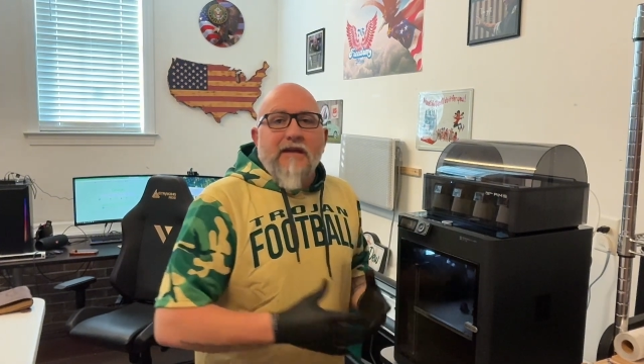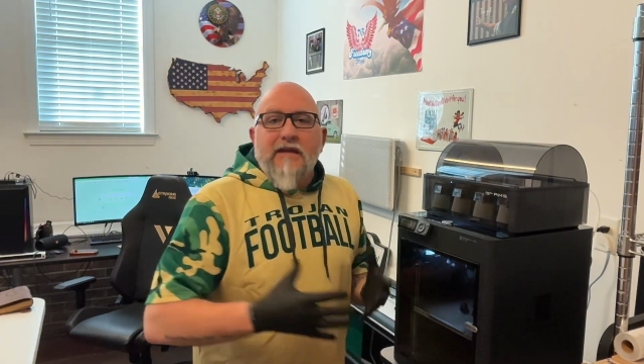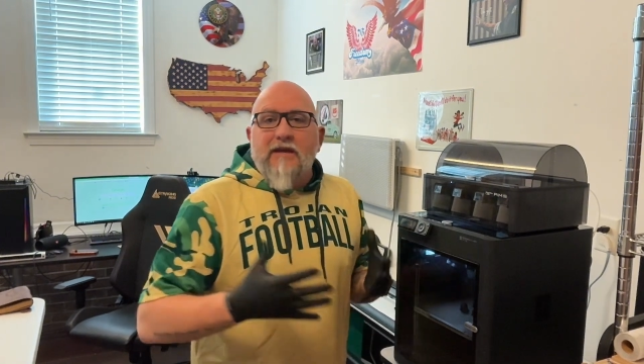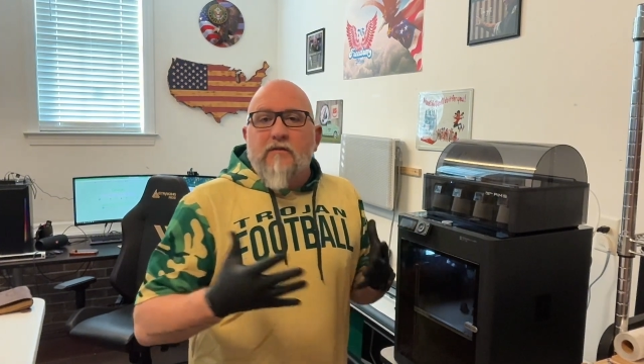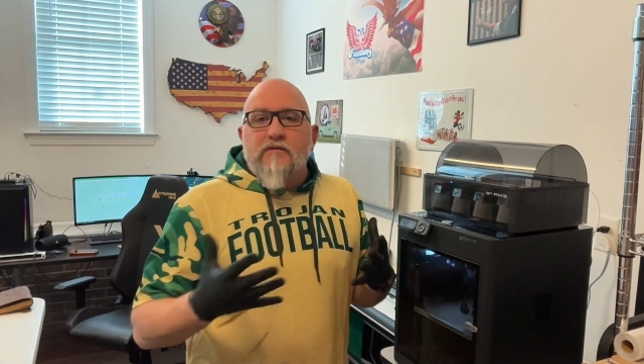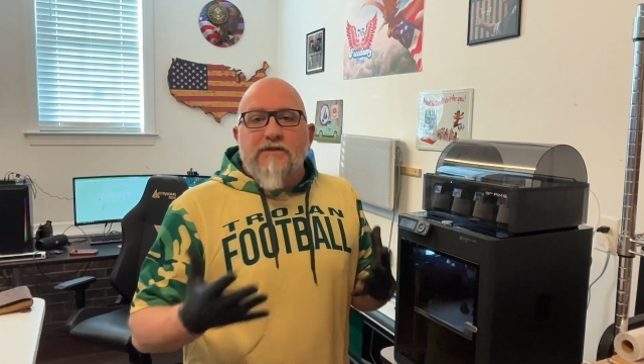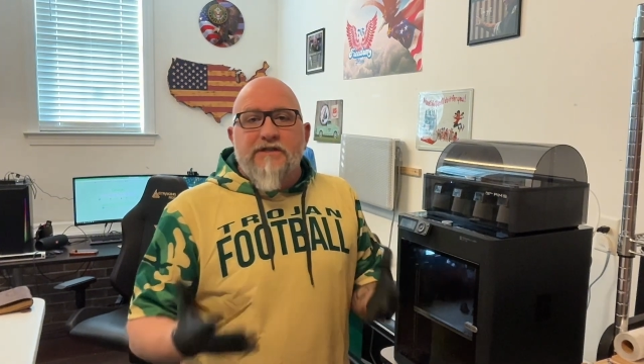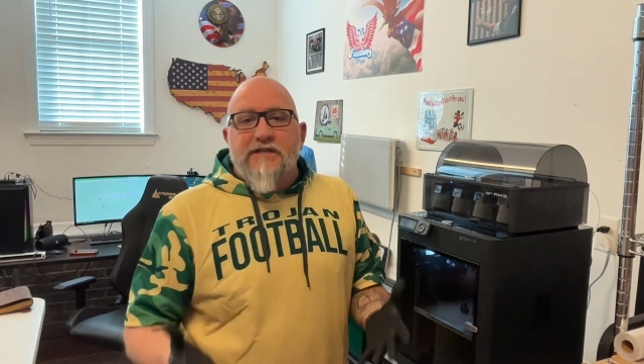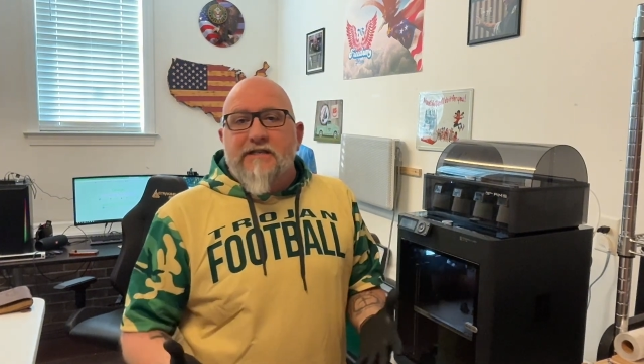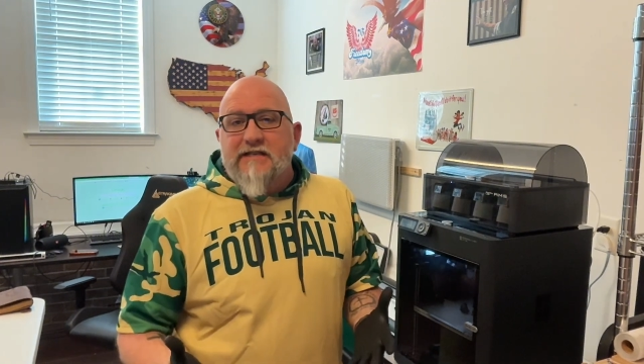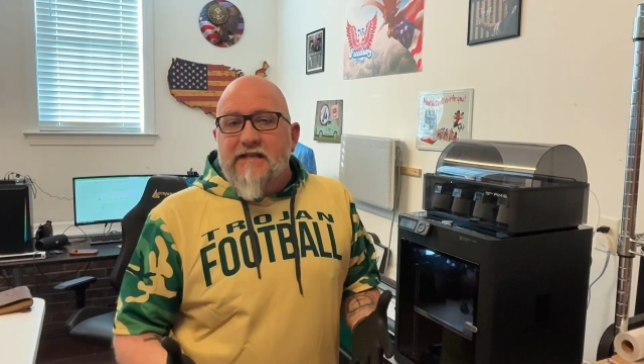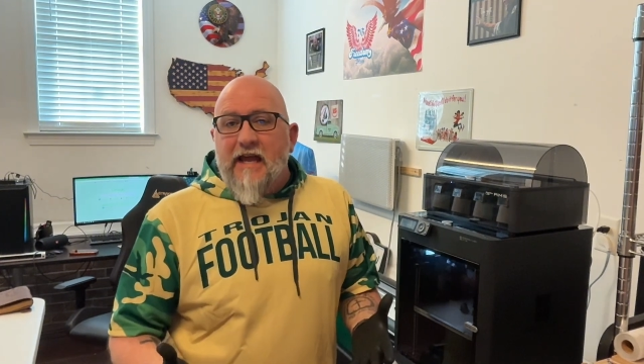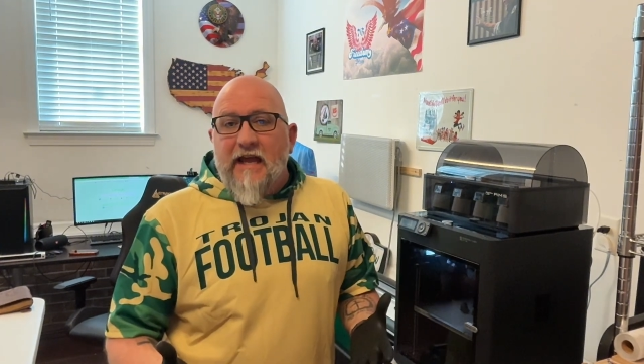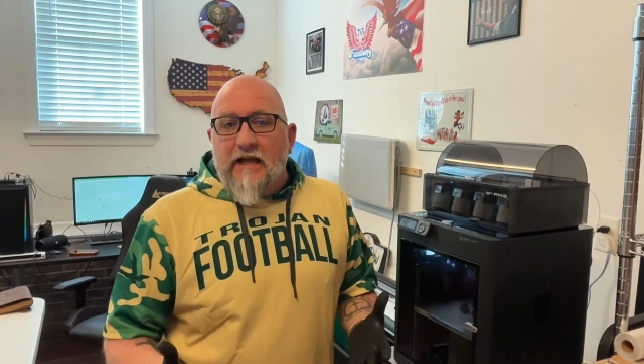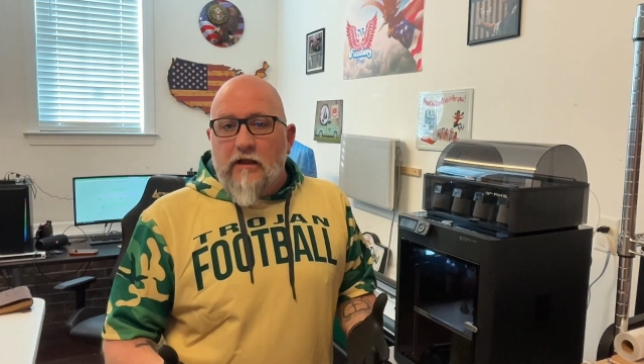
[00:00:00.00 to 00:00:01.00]
it would just
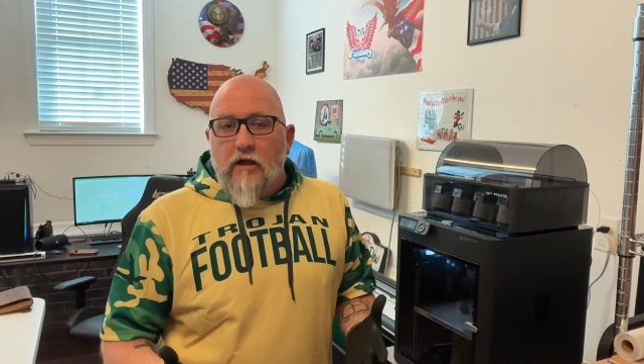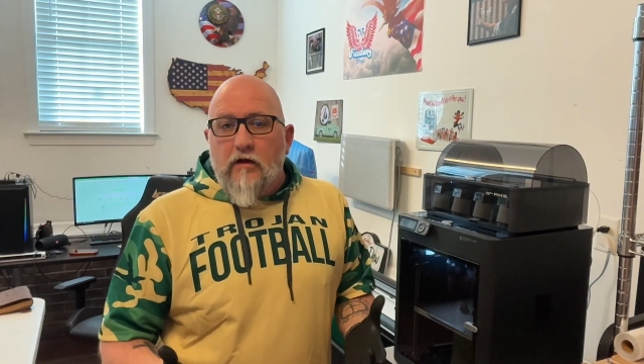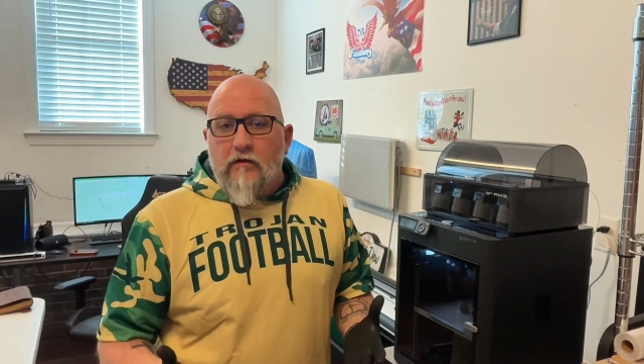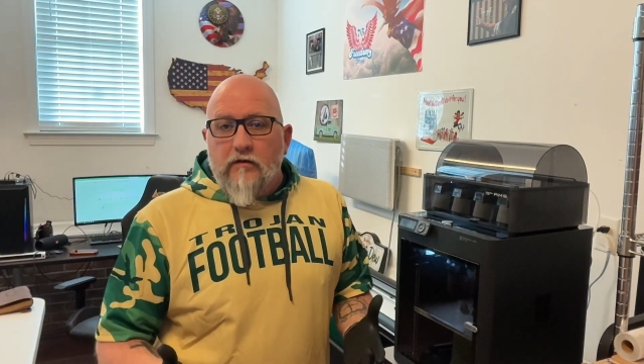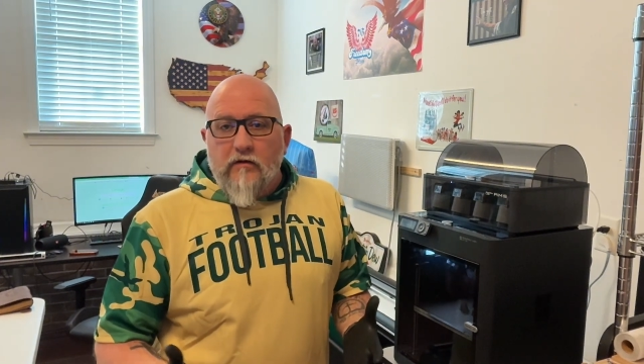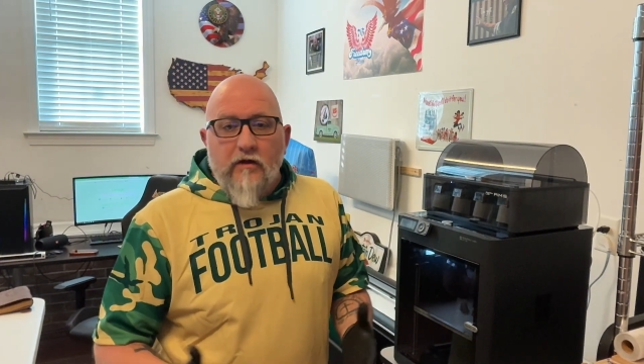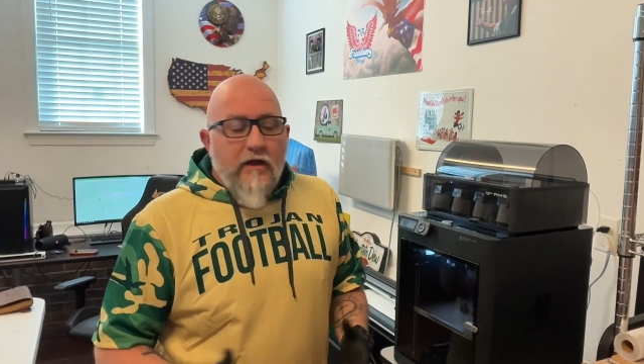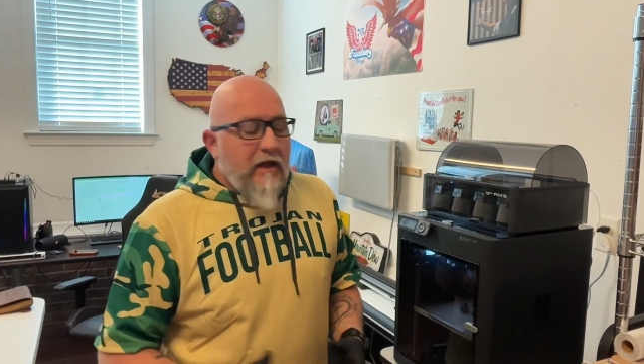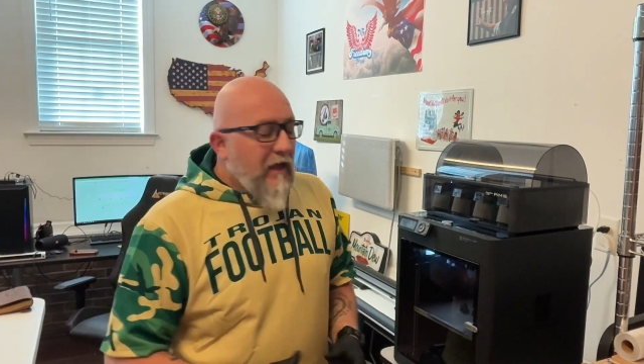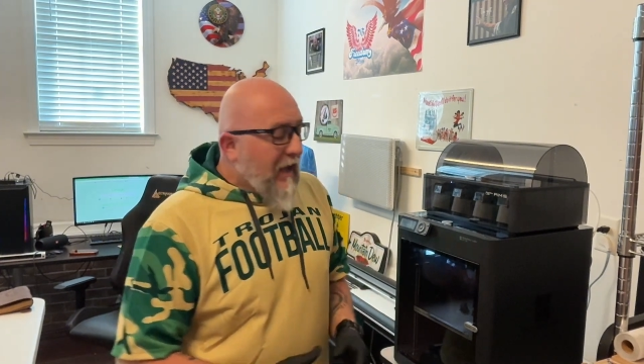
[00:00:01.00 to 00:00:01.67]
take longer.